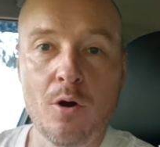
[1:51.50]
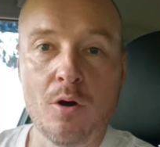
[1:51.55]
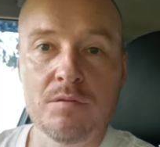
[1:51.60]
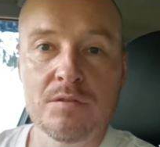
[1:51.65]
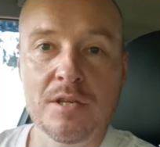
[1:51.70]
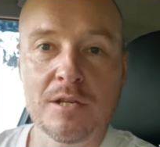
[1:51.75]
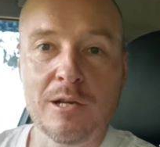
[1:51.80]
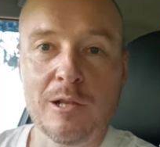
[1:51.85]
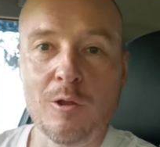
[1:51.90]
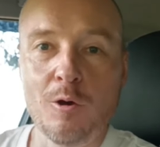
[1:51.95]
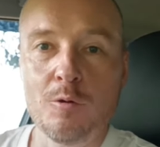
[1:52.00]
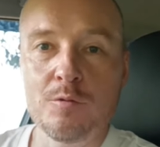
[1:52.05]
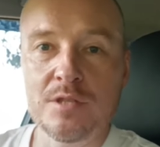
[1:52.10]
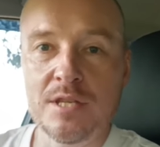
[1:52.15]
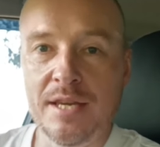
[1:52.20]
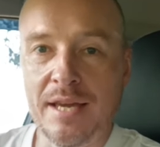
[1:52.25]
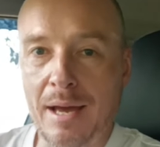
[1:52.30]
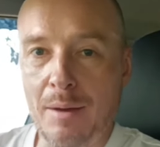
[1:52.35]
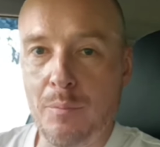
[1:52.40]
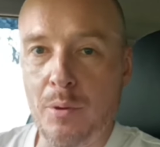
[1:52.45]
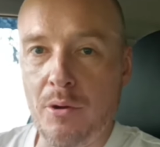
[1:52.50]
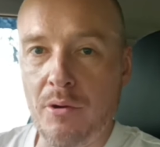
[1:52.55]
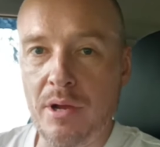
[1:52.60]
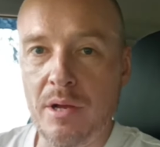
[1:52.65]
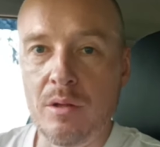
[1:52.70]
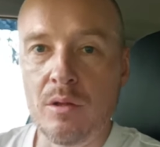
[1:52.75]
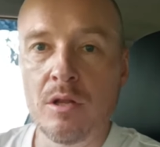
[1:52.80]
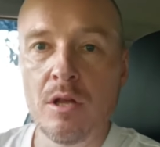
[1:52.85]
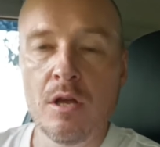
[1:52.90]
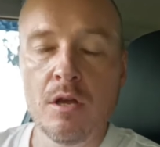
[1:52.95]
of the clothing
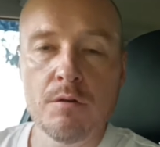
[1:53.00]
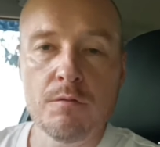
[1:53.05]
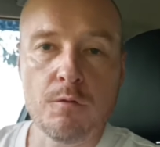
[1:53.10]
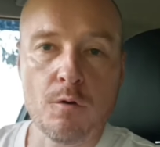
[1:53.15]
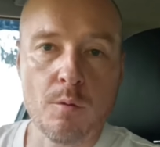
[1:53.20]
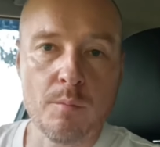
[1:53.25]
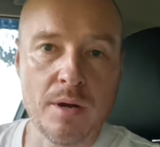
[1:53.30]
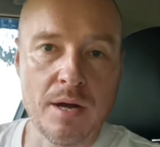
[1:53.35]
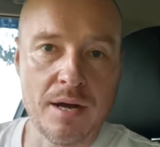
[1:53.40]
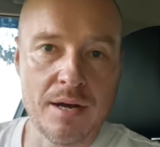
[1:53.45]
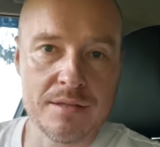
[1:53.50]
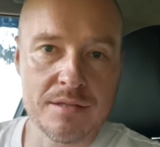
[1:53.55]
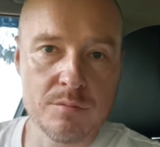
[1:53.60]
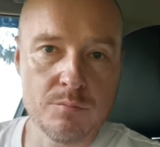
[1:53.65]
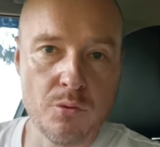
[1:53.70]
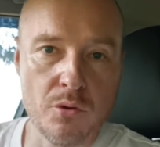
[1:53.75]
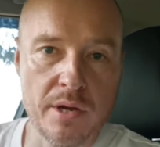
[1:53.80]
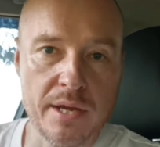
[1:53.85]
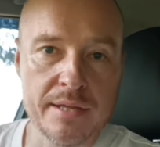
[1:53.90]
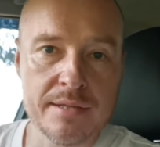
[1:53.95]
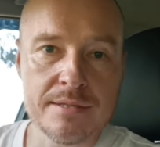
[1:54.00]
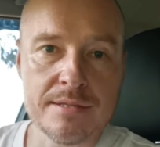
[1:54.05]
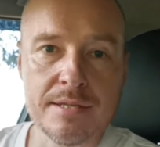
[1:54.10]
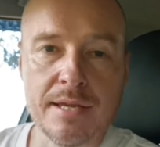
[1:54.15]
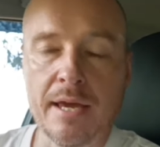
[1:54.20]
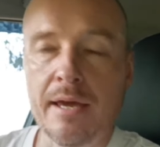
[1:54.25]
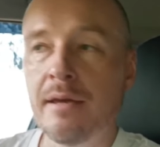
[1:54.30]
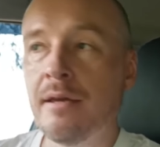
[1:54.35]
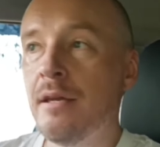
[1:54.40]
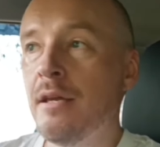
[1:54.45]
apparel from other brands,
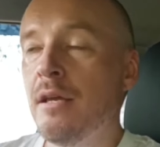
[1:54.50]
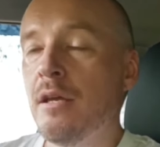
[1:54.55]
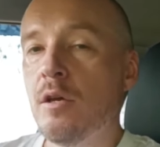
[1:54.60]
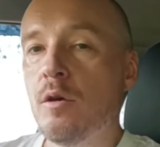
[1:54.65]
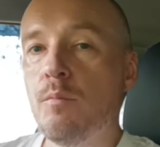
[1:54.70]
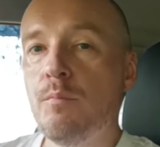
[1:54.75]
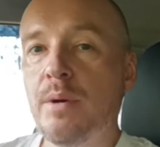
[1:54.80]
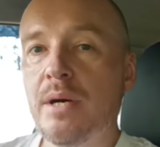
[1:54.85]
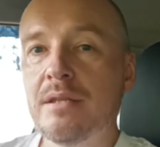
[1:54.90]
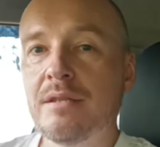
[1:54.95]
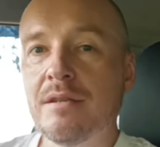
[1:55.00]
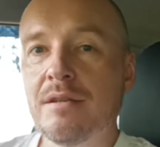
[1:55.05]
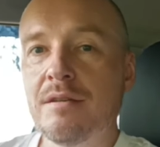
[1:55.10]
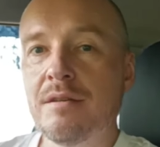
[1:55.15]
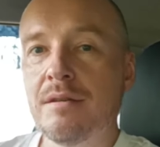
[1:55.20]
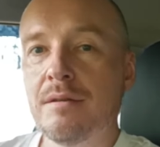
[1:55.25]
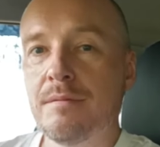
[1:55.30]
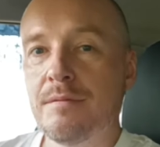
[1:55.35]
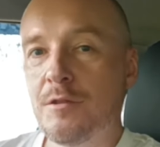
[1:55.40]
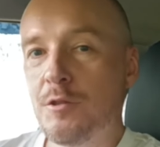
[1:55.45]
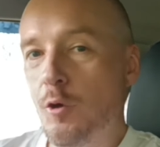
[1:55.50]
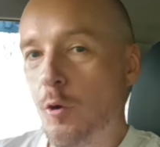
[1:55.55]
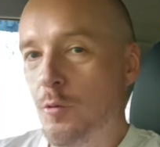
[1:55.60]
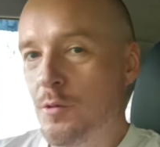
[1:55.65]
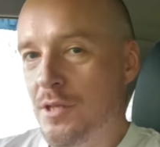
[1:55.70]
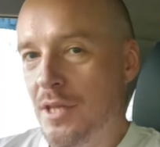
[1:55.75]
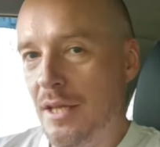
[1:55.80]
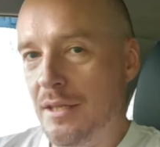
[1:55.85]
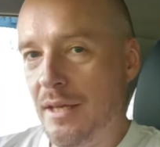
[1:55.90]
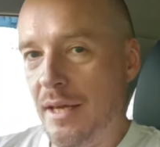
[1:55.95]
yeah? But
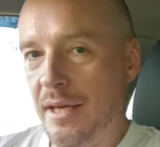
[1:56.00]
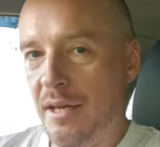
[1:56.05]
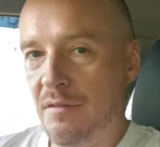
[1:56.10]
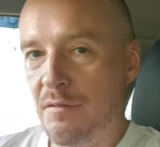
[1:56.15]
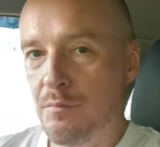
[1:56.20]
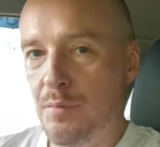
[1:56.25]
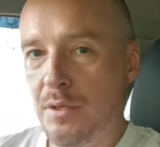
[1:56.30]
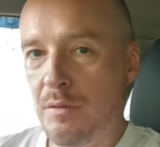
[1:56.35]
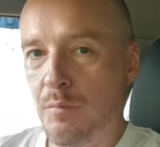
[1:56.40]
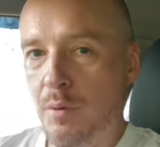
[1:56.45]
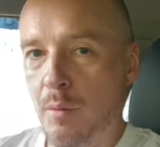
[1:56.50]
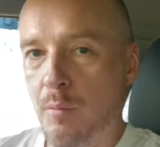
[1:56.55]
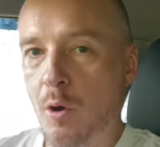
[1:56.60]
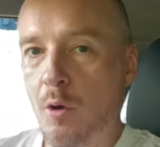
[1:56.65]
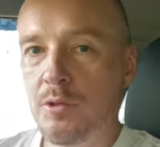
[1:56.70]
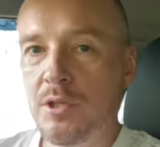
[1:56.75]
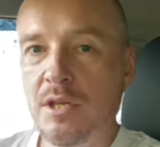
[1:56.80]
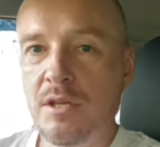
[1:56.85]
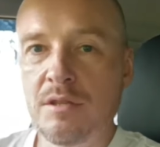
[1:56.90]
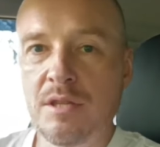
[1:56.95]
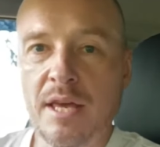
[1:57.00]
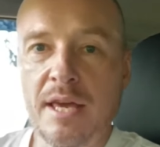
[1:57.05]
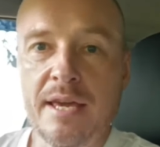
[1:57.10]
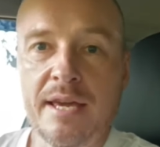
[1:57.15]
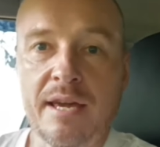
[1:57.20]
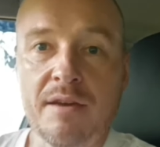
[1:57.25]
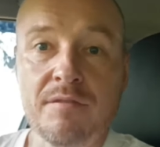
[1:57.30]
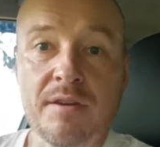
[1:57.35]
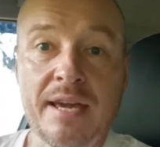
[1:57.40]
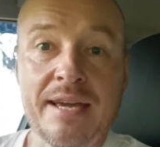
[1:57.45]
those that I have been promoting, they
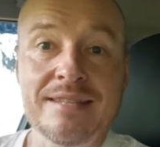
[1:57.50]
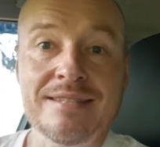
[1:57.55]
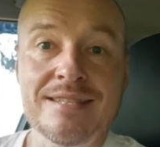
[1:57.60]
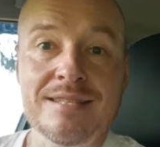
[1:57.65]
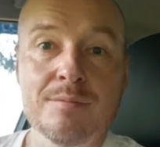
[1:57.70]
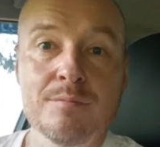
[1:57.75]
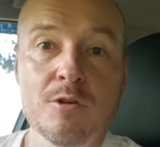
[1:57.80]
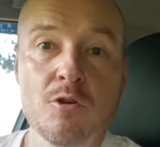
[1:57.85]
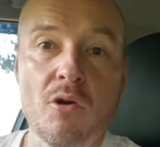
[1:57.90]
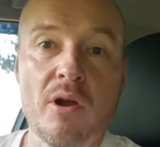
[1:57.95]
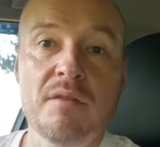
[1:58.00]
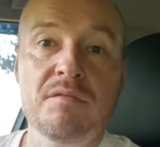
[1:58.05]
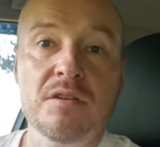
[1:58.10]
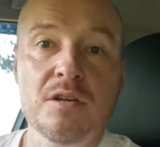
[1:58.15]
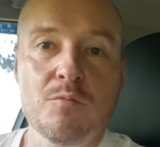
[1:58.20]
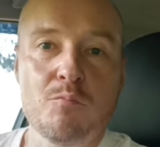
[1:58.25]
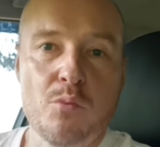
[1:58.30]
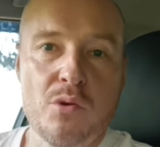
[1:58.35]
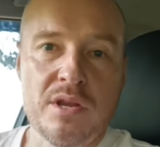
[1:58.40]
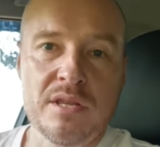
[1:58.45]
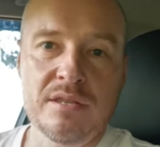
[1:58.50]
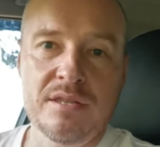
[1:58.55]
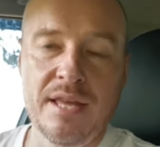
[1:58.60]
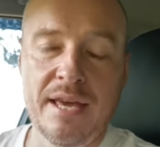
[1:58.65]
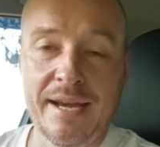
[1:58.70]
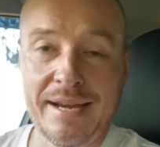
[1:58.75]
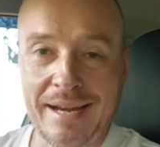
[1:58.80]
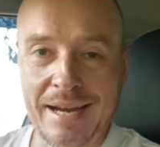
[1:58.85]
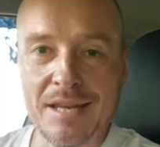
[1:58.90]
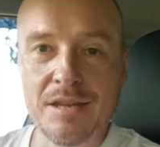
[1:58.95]
have had some graphic print.
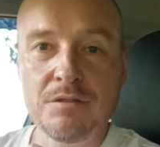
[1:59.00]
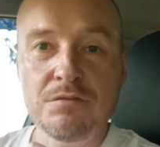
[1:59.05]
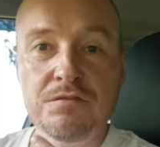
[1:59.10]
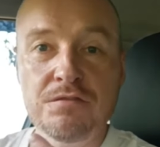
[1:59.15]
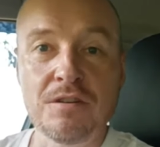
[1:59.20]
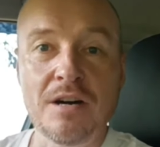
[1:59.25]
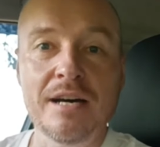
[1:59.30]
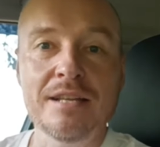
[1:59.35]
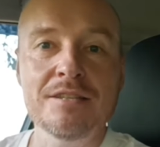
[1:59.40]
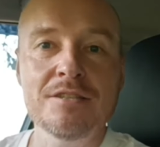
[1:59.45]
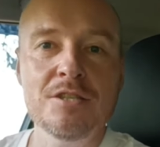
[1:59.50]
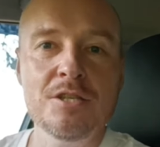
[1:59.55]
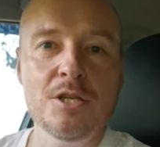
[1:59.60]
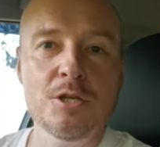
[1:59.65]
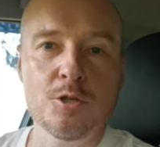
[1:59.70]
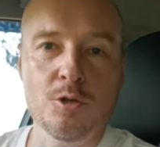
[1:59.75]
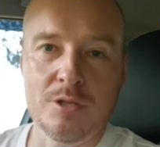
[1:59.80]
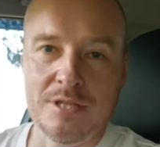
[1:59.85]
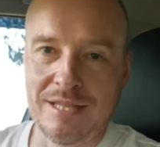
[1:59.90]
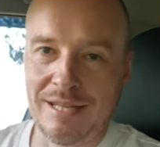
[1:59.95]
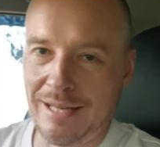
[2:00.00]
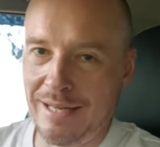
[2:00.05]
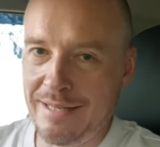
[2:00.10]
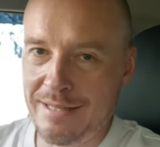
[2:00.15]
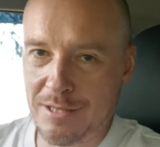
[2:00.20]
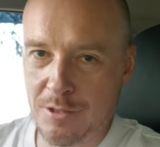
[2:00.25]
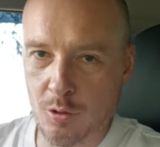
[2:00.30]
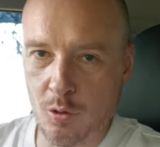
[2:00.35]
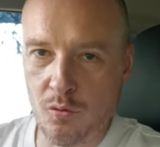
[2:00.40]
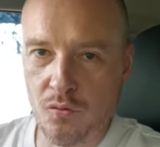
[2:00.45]
They're kind of fun t-shirts, at
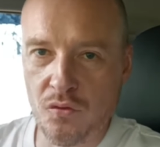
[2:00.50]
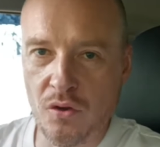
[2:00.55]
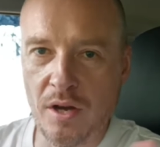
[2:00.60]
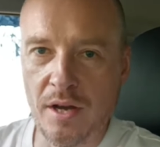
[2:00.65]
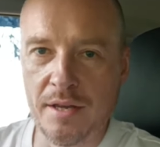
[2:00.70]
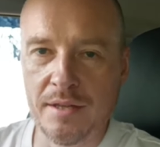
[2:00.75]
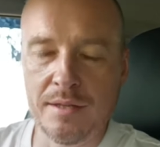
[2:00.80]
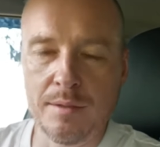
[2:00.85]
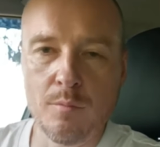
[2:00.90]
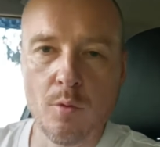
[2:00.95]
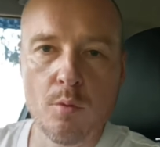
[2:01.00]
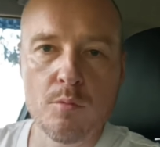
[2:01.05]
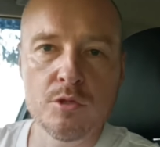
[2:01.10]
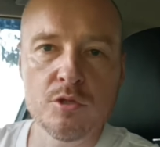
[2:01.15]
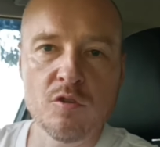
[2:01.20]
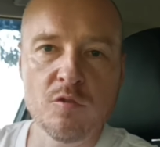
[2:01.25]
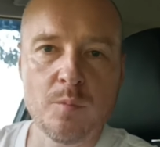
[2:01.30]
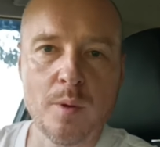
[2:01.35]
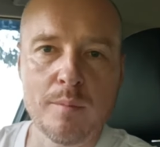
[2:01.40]
least so far at the moment of